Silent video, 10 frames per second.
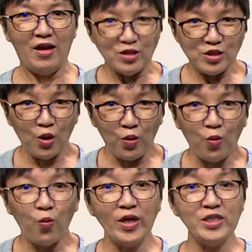So
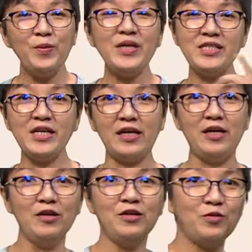what's missing
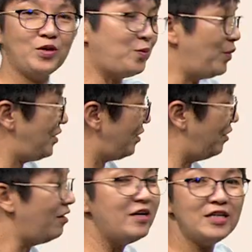here? What's missing
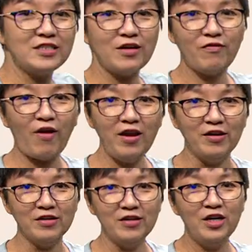here is
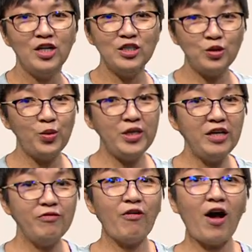fire. So we
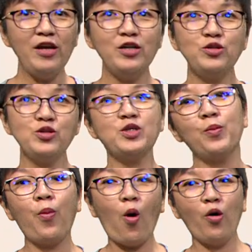need fire to
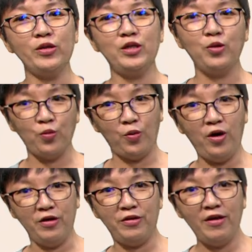support the
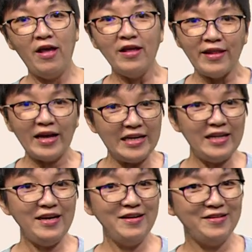earth. Luckily,
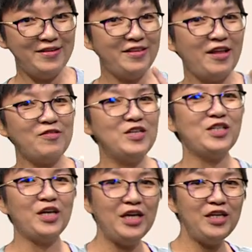there is
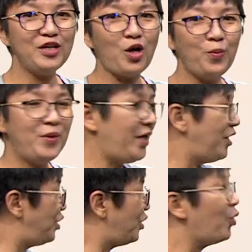a hidden
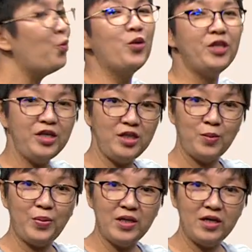combination within the
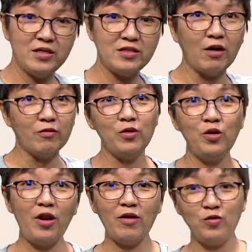pillar itself. You
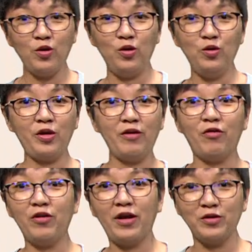don't have to go looking
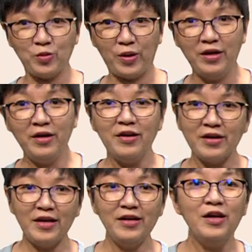for it elsewhere.
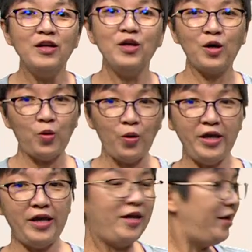Okay, the
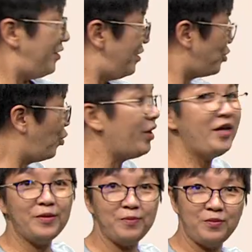Kui, this Kui,
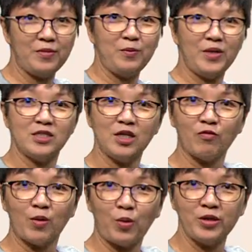let me see if
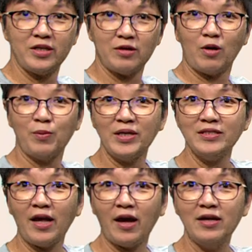I'm pointing the right place.
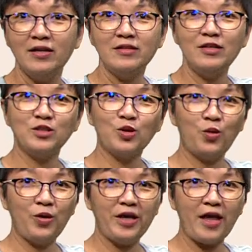Yeah, this
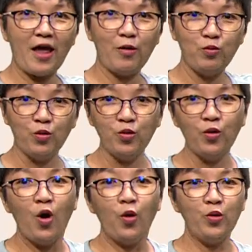Kui and Wu
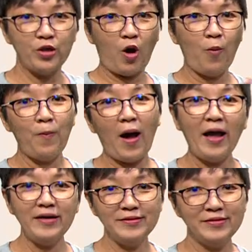would
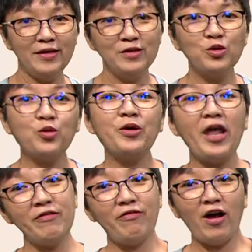combine to
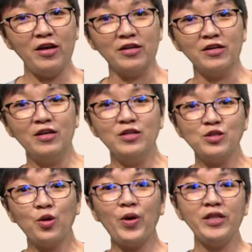create fire.
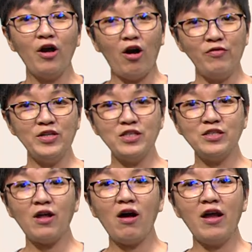So when the officer
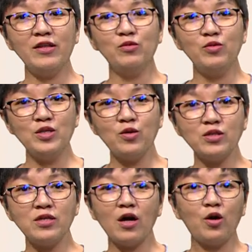star and the resource
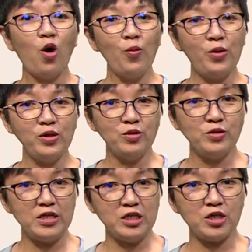star
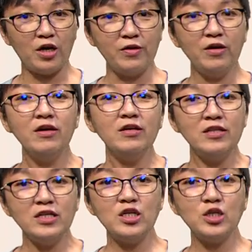co-produce each other,
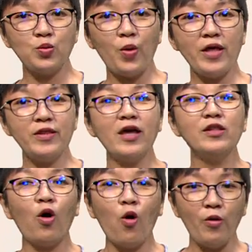this is where that
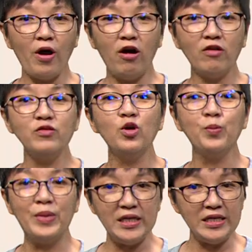aura of
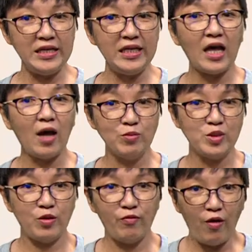nobility
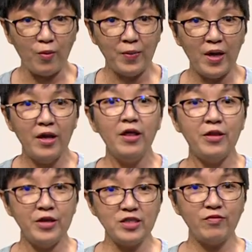comes from.
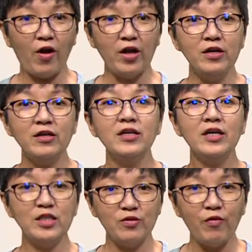This fire
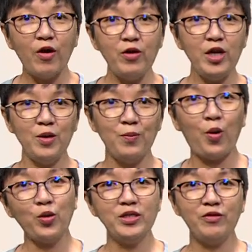is very
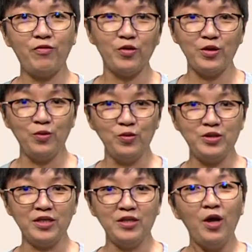important for the Wu Chen.